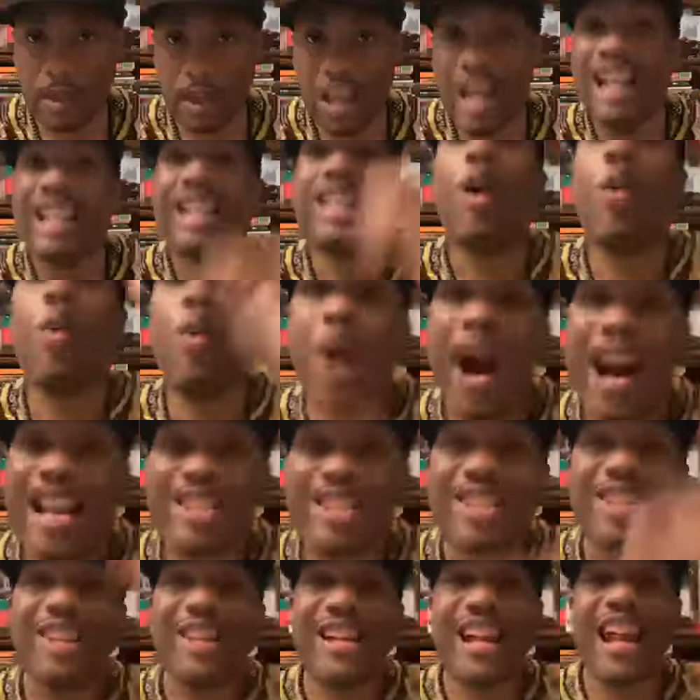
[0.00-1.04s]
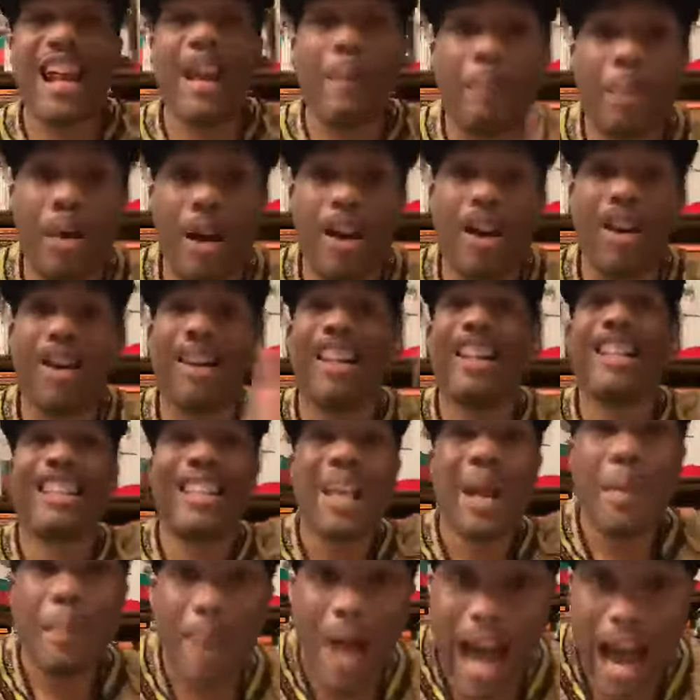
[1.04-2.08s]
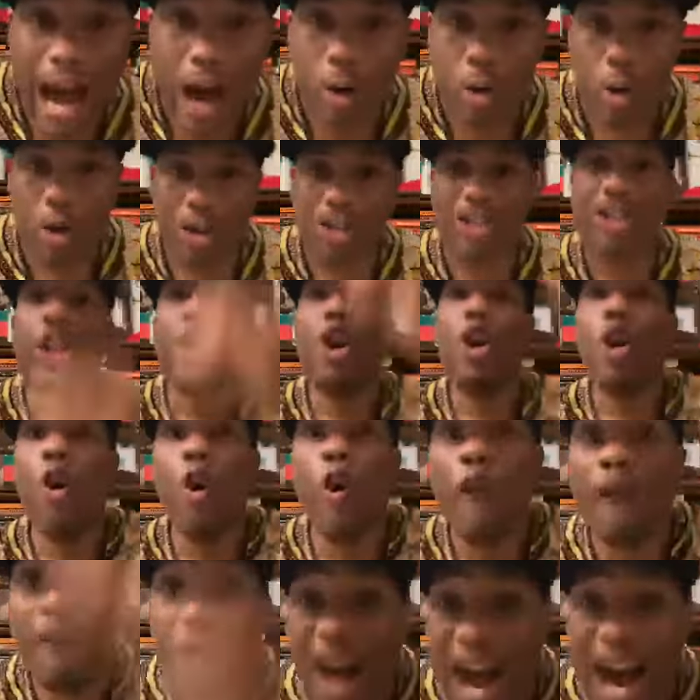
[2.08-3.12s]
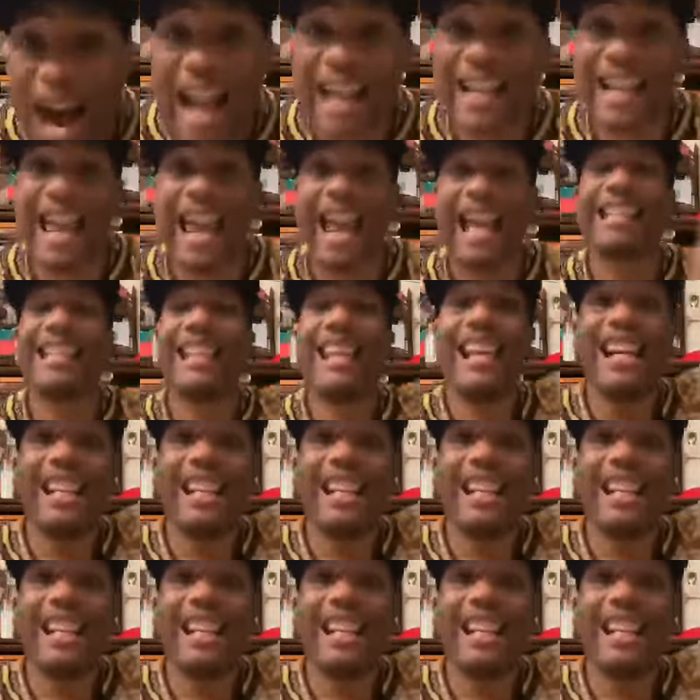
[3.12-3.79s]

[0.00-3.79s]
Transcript: the Western imperialist powers who finance